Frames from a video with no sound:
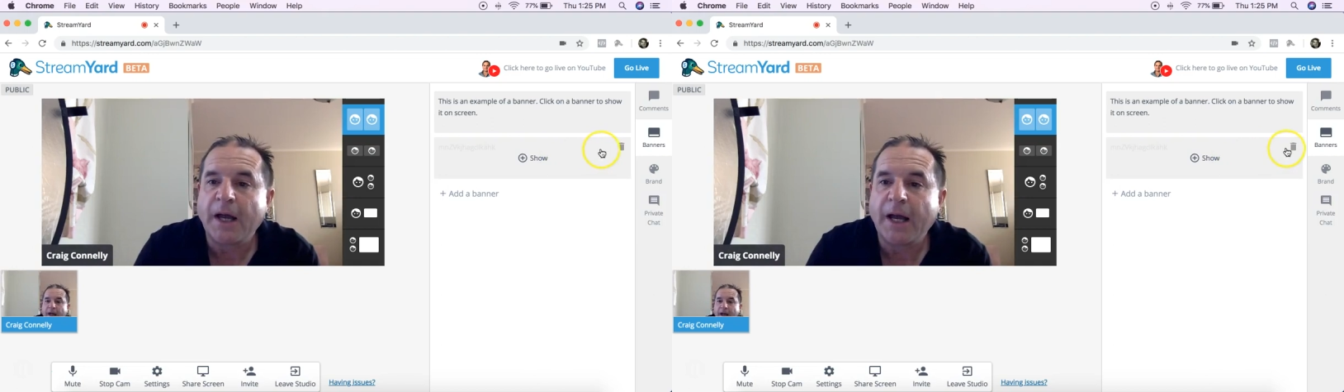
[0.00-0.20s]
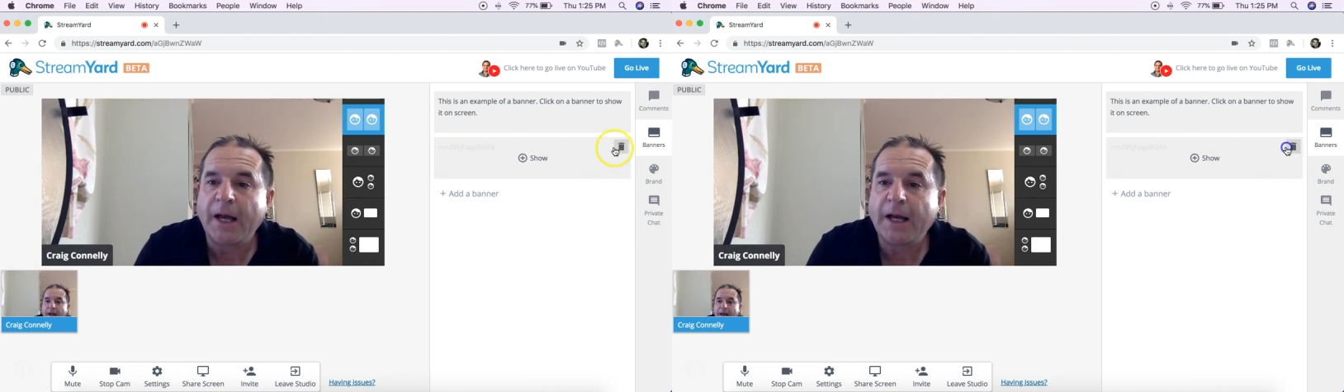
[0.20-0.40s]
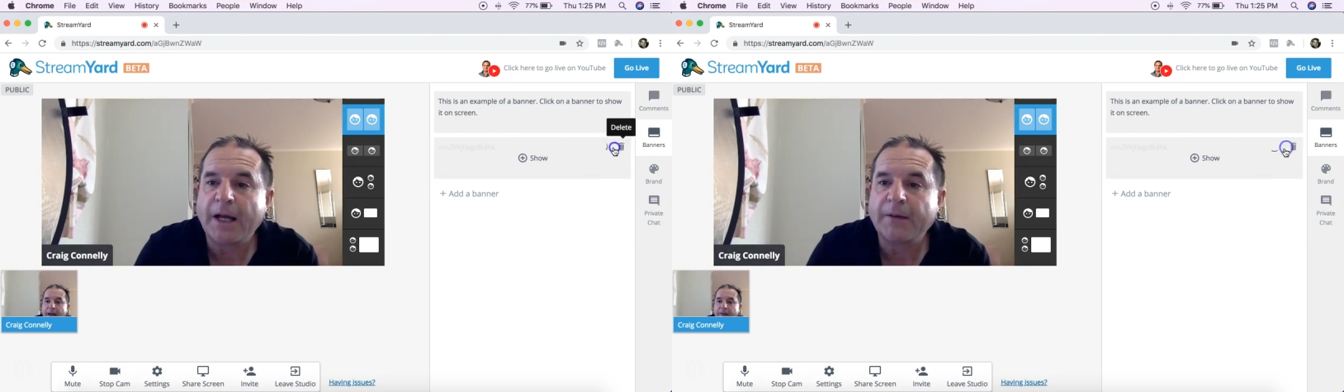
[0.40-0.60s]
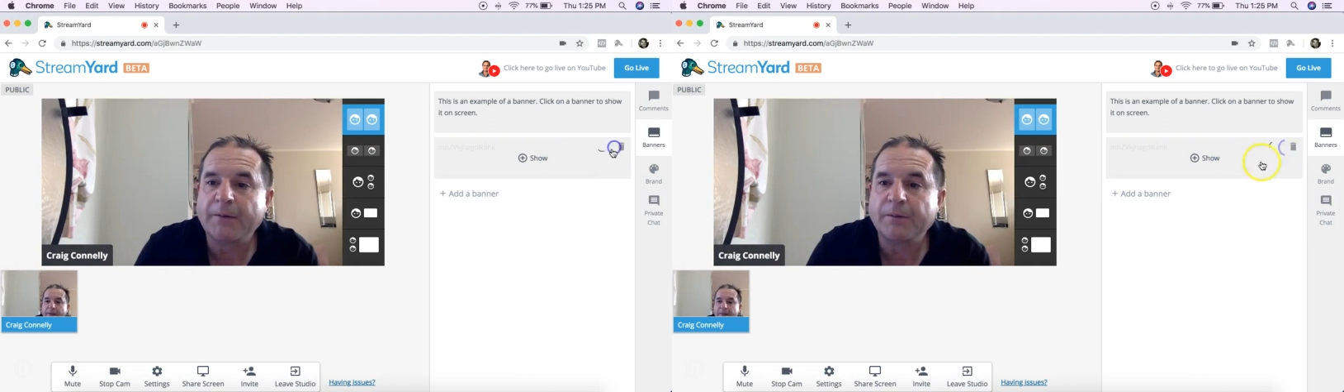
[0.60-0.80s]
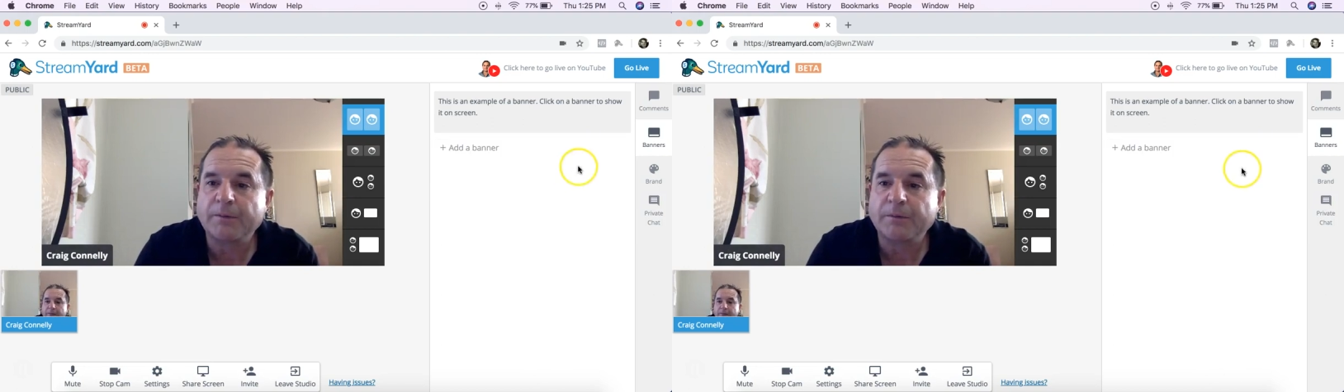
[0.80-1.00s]
Uh,
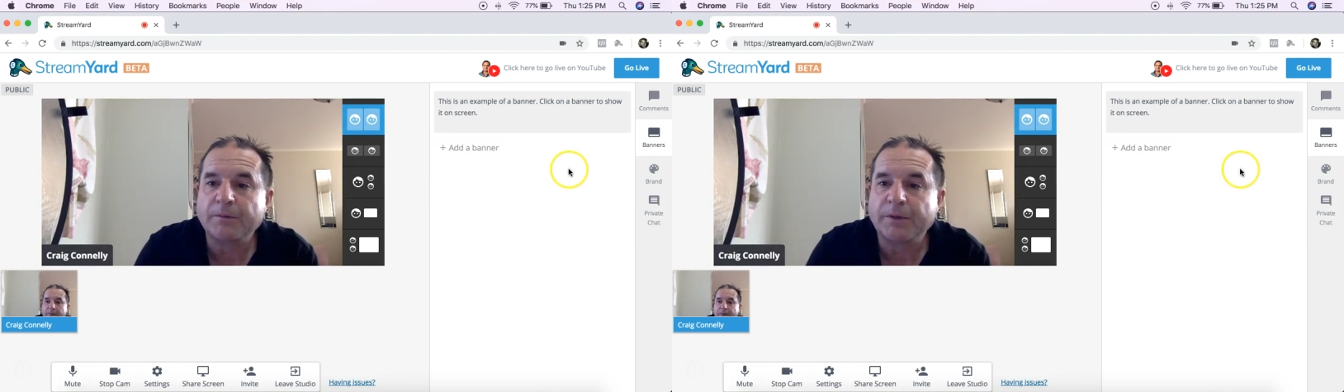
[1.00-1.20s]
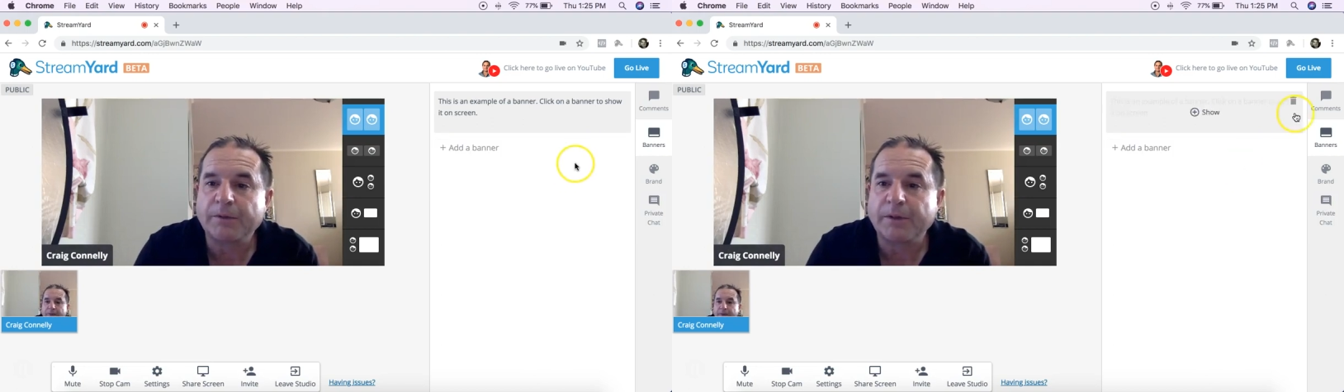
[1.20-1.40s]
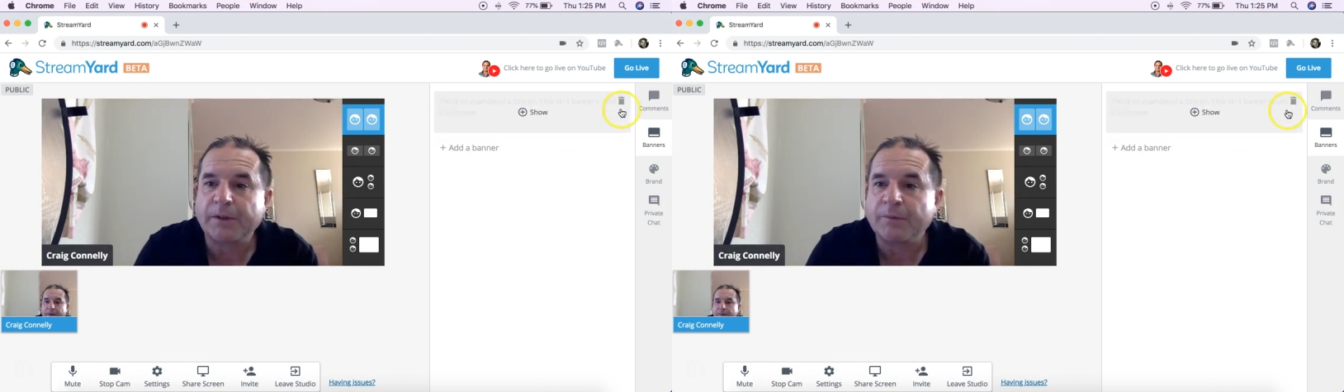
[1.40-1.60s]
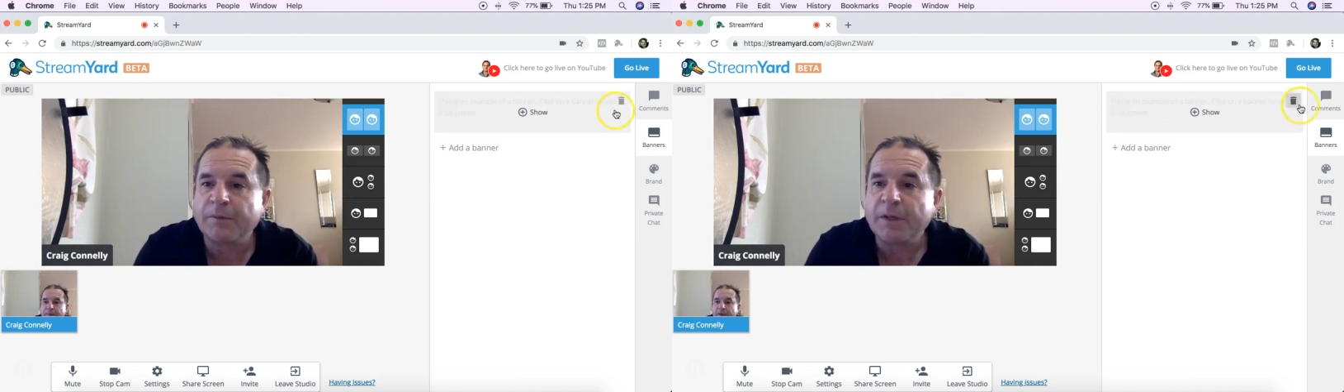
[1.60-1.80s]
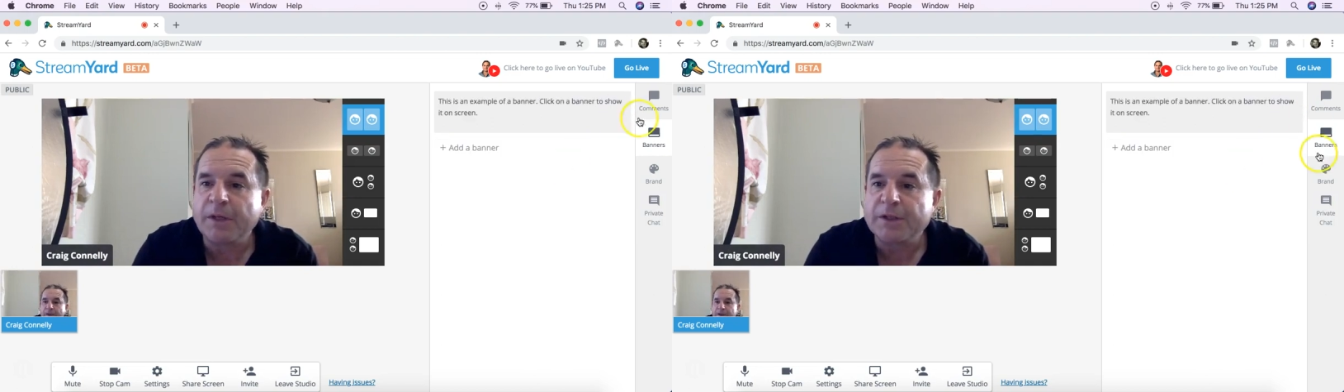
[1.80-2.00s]
we'll get rid of that one.
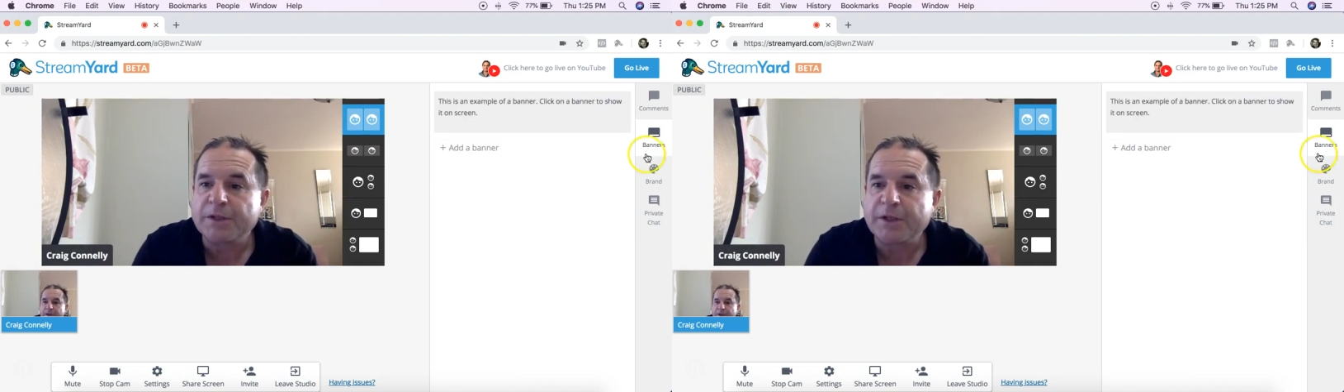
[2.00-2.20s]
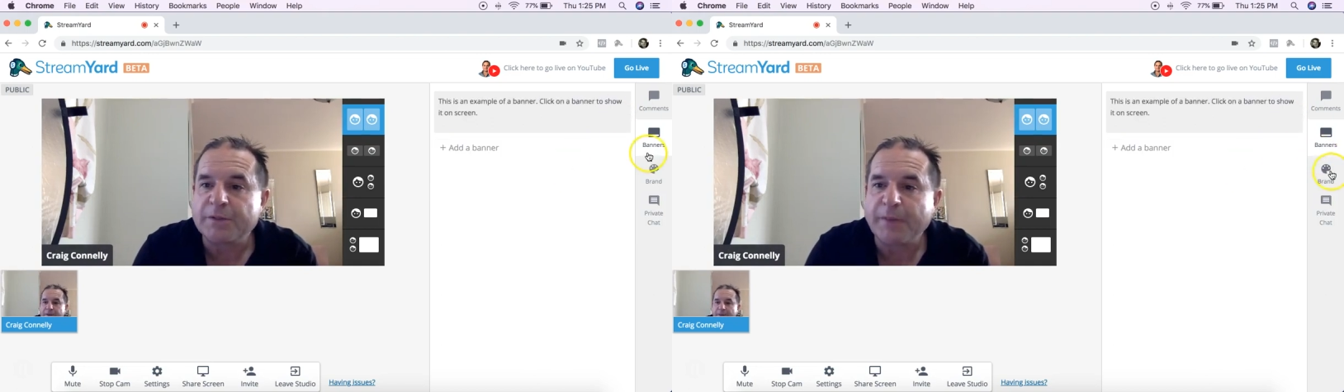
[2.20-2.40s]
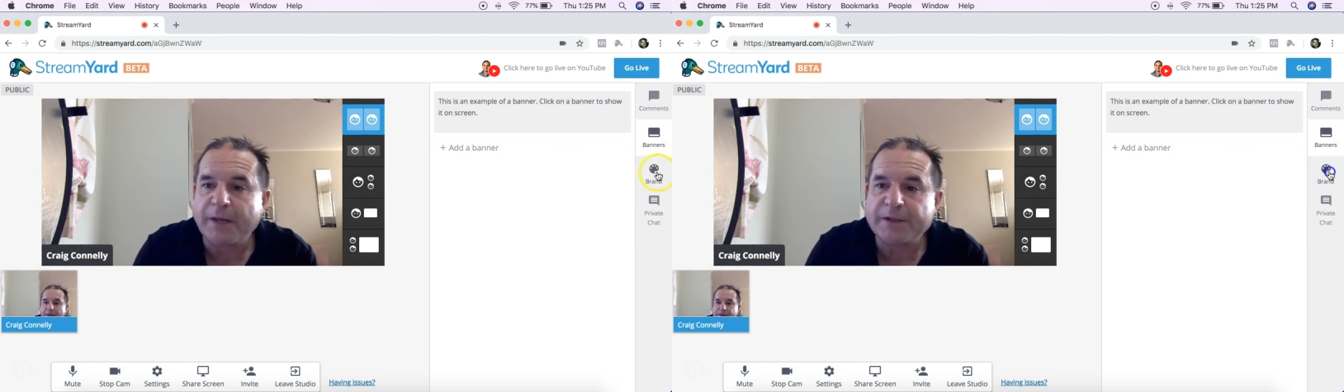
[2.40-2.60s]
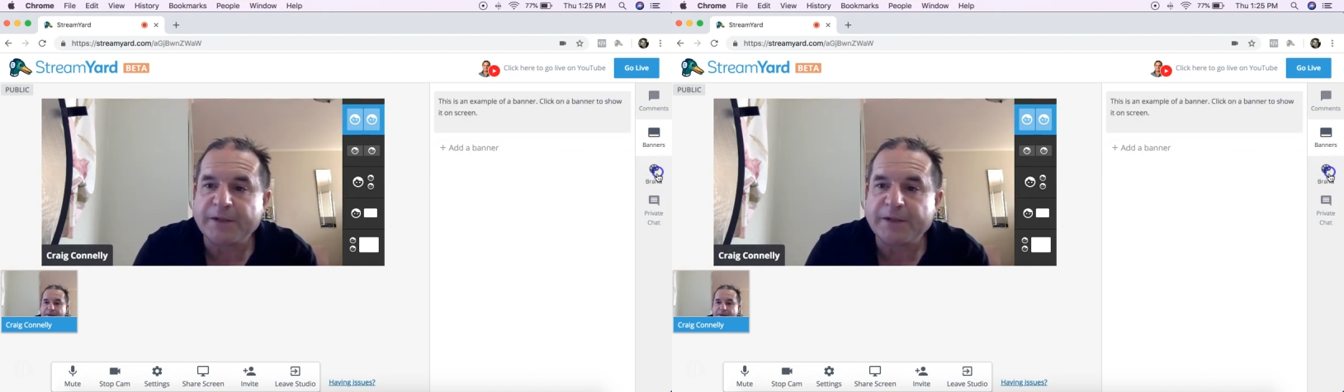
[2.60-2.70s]
So that's banners.